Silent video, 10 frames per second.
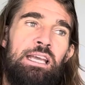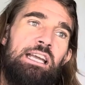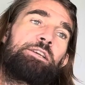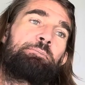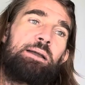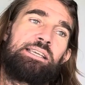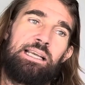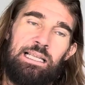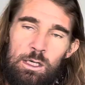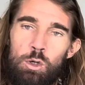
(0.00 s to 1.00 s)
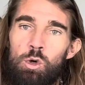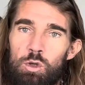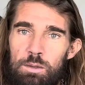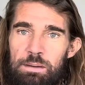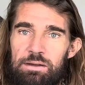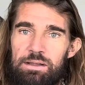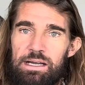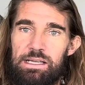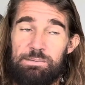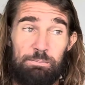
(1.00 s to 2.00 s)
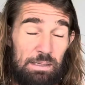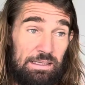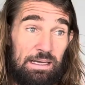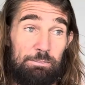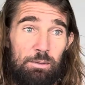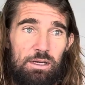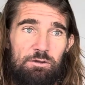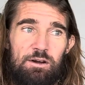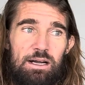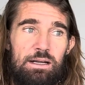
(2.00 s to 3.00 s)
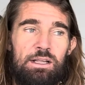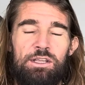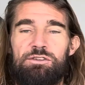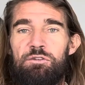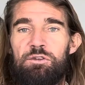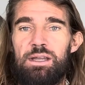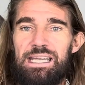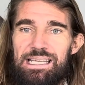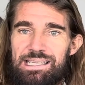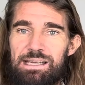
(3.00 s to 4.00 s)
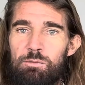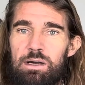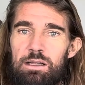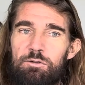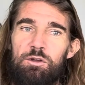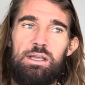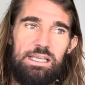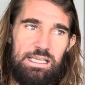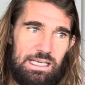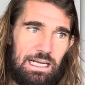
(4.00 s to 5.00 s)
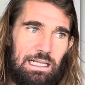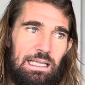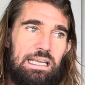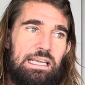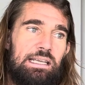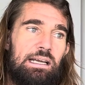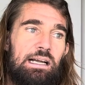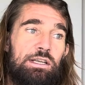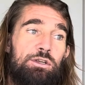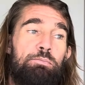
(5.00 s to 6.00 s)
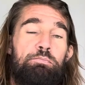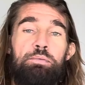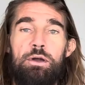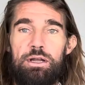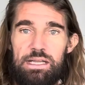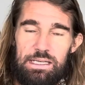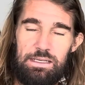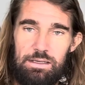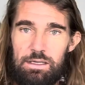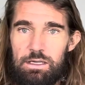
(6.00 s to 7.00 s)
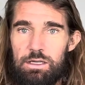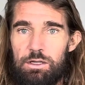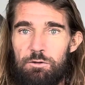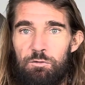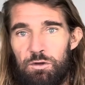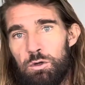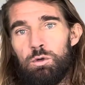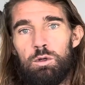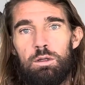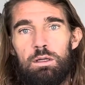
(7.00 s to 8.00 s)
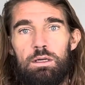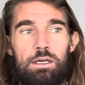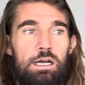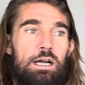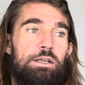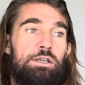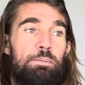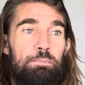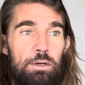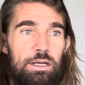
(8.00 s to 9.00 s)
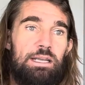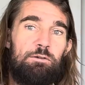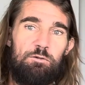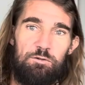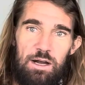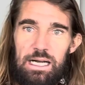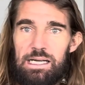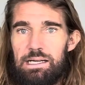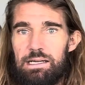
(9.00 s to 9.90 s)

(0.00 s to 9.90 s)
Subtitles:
it's basically all about that, but that body fat. So if you're eating well, if you're eating clean and you're burning fuel and you're burning fat,